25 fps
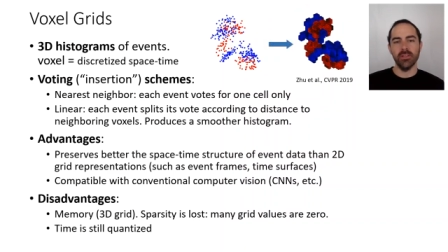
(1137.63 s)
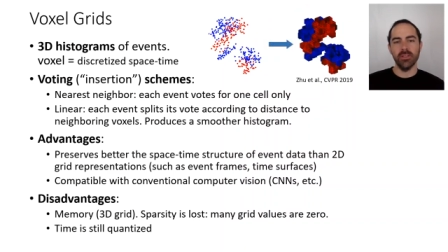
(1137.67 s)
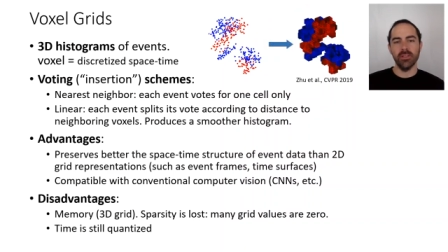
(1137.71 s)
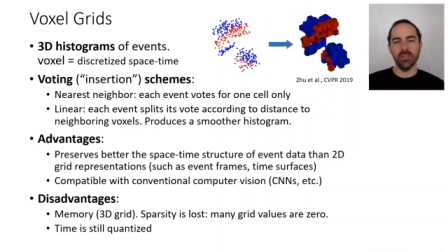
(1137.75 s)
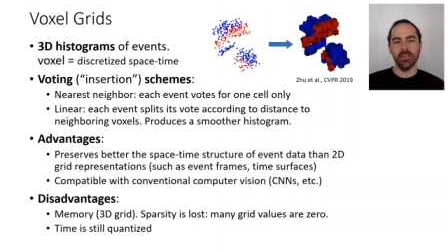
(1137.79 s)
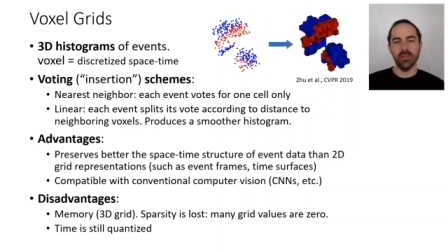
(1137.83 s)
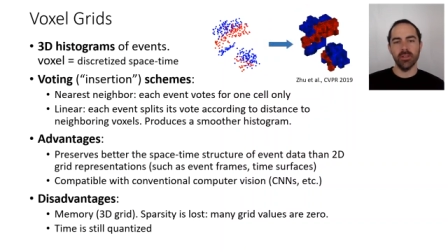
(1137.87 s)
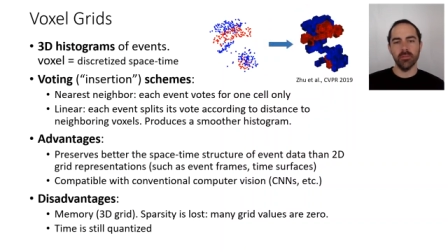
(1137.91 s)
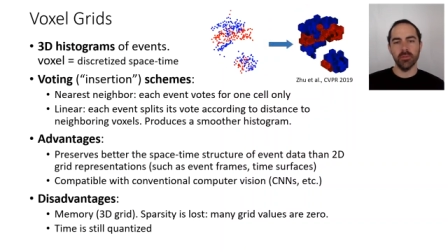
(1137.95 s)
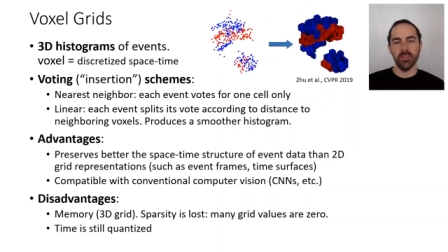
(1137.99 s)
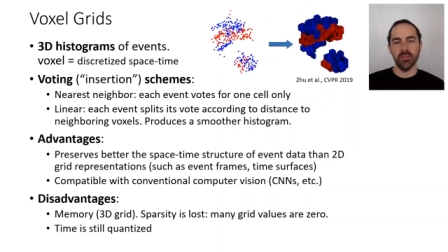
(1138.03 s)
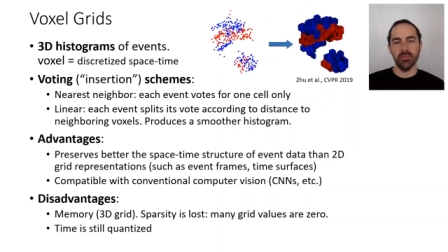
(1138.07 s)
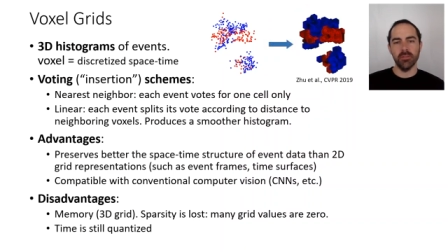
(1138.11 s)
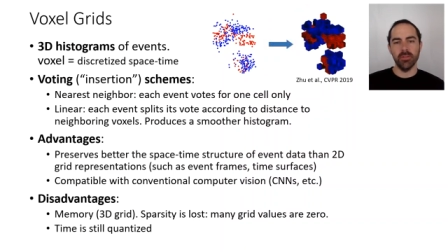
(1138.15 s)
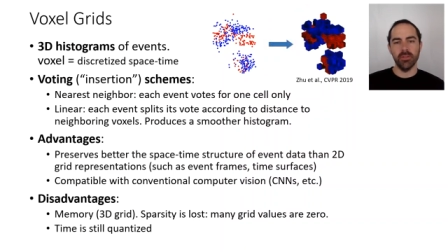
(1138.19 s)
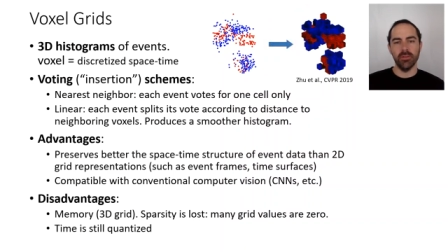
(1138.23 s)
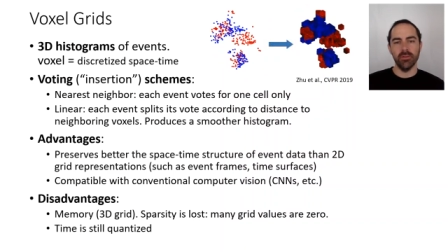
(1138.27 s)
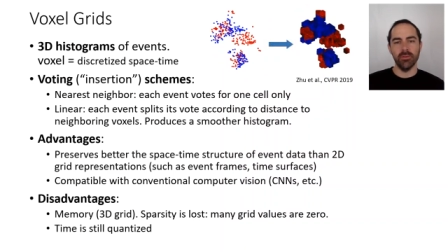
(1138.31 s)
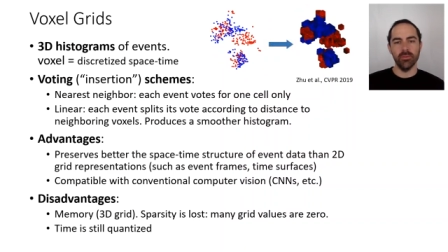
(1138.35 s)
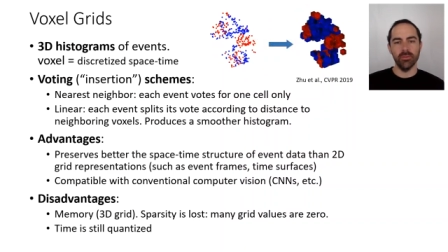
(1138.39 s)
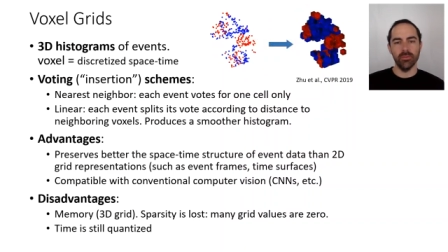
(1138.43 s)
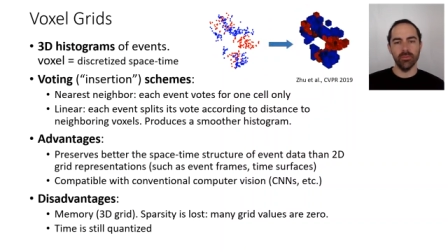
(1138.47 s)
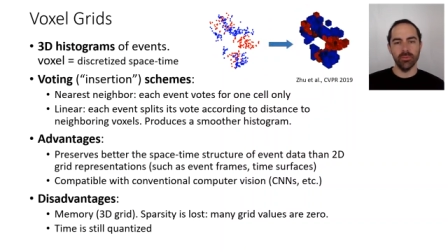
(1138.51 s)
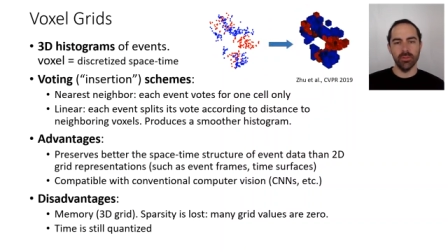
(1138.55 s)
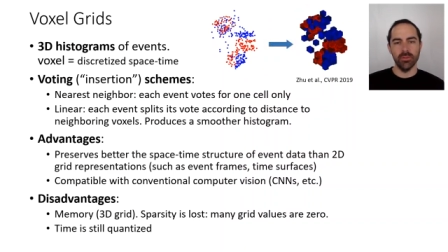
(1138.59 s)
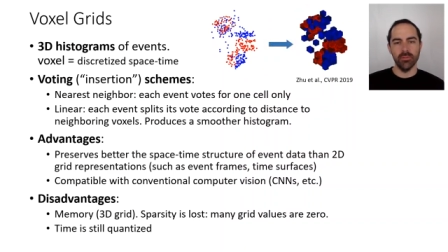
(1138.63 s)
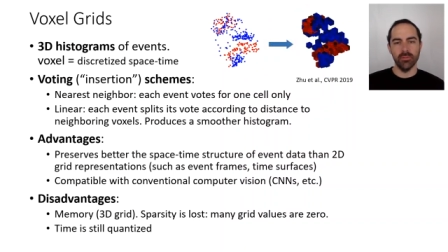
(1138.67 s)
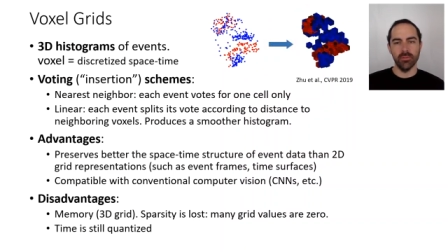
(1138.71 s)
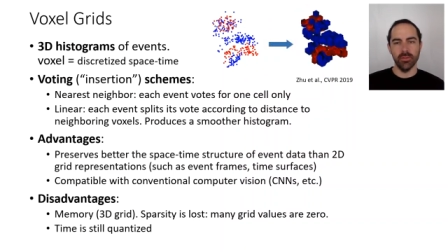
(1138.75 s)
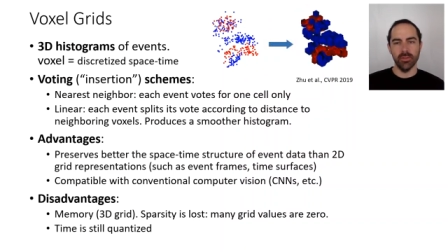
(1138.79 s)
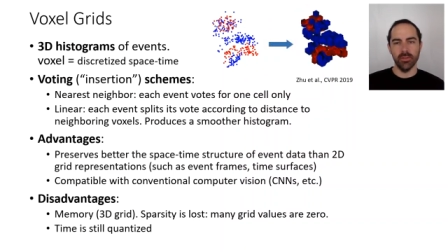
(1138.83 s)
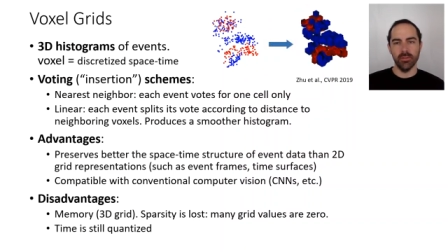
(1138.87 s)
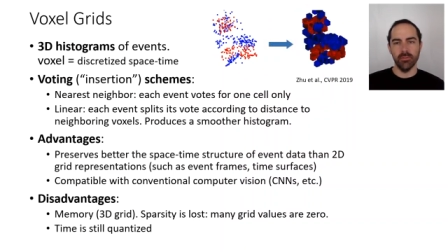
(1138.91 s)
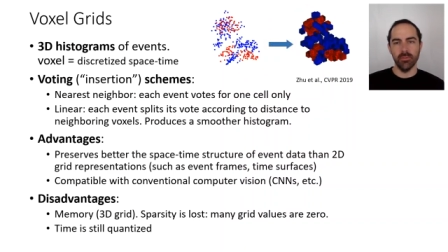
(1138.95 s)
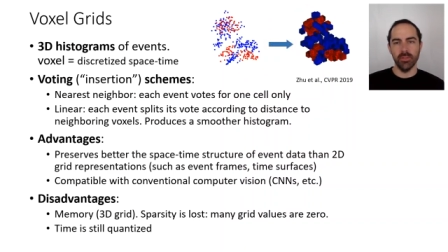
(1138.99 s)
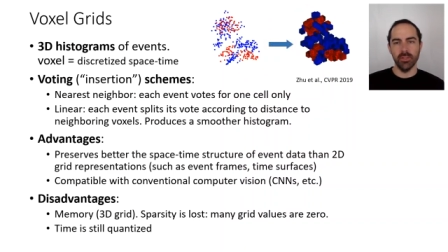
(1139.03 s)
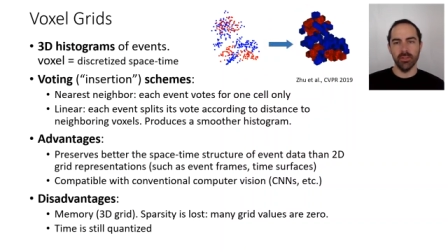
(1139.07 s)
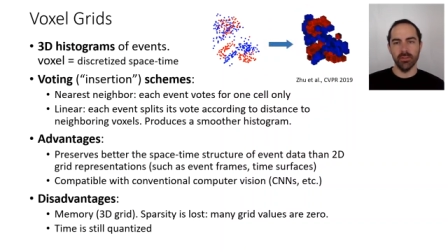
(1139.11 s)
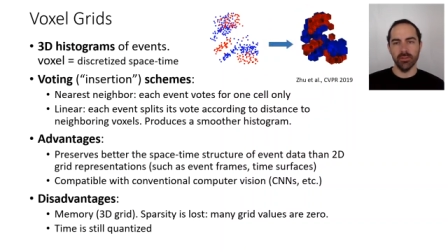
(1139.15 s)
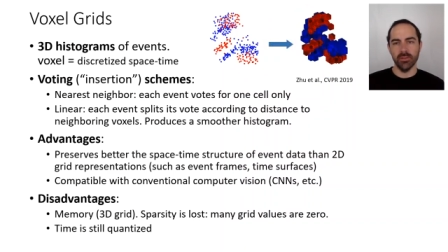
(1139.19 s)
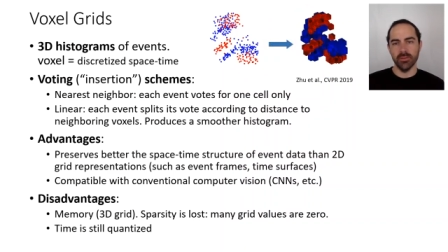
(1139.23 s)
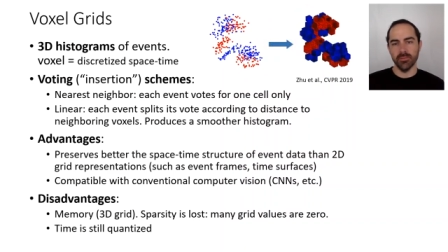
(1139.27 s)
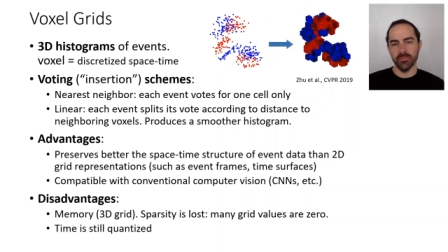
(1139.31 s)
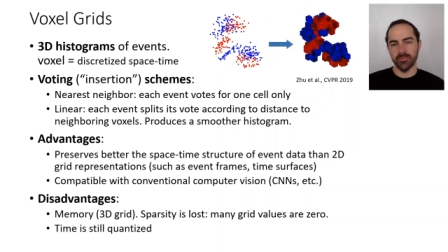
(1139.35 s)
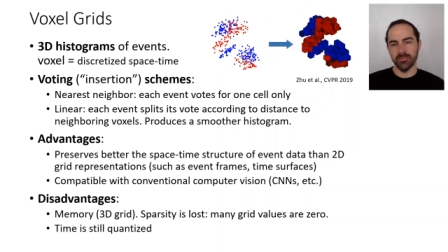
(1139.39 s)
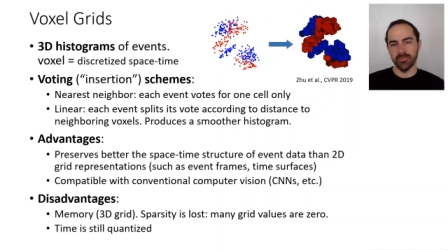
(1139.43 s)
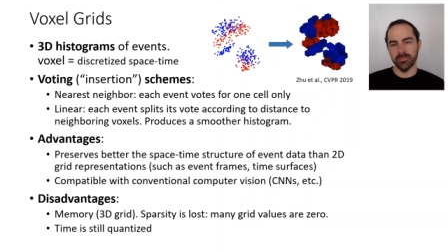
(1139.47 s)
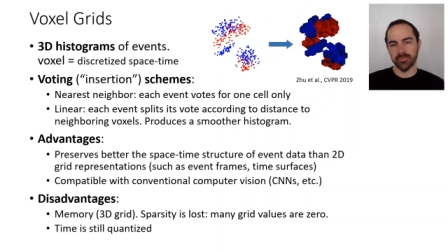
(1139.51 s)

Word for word: the timestamp into different bins.